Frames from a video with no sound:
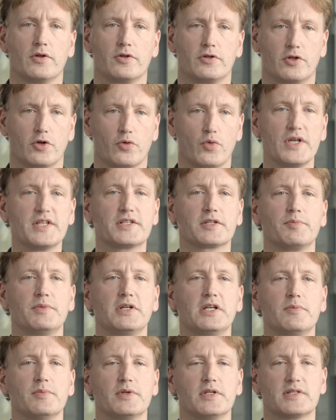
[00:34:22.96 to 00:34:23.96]
The risk
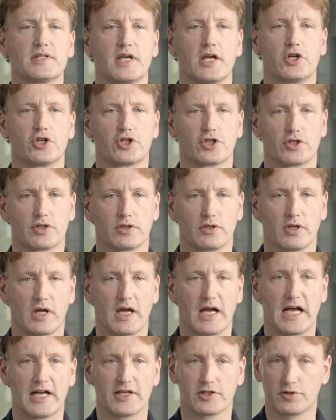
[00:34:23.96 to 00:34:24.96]
minimization
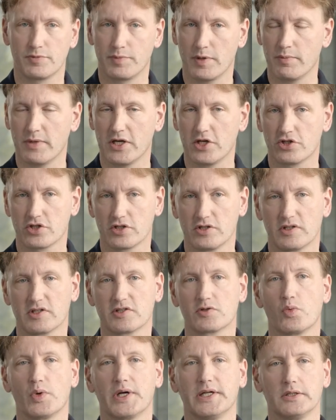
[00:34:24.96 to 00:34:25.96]
has to be mentioned
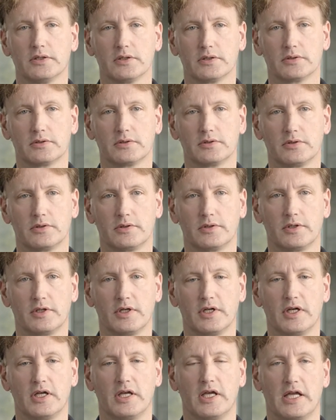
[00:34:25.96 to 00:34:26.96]
as well.
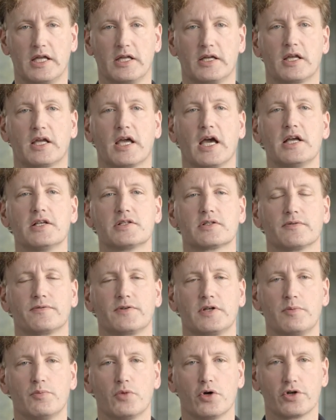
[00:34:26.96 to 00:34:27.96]
In case of an
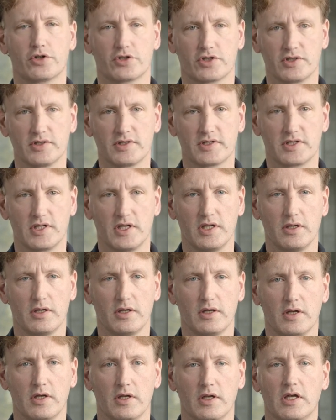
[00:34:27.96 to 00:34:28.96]
emergency,
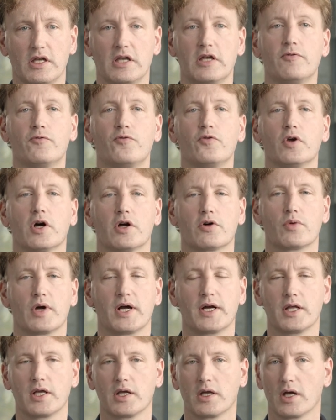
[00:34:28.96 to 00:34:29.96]
if you are
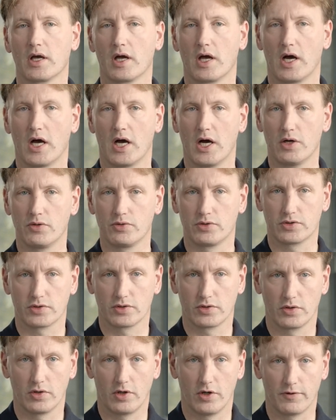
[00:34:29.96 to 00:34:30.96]
running out
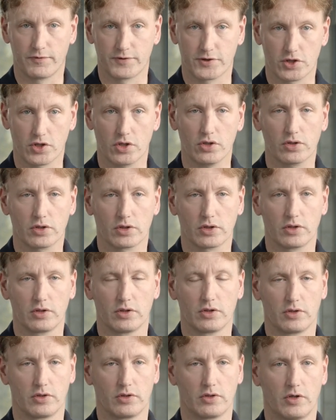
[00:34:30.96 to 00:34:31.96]
of stock
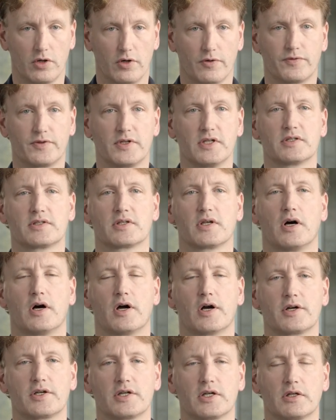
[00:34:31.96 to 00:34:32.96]
of these
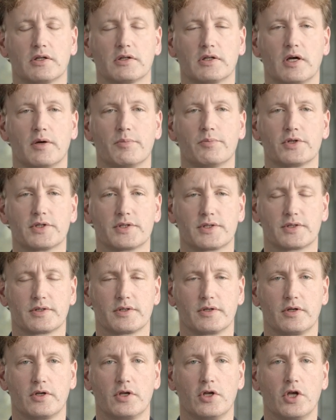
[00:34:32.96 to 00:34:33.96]
article numbers,
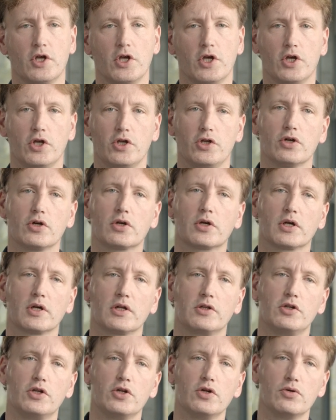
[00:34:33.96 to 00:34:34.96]
you
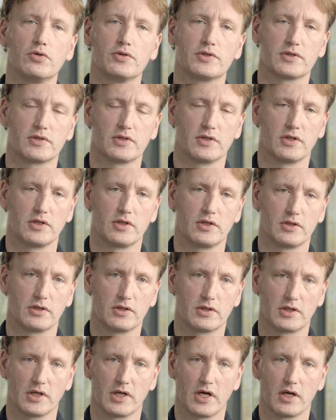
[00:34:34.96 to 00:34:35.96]
can use
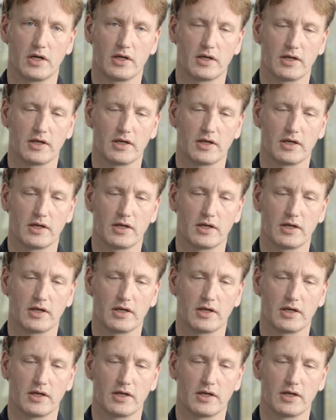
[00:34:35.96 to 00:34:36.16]
the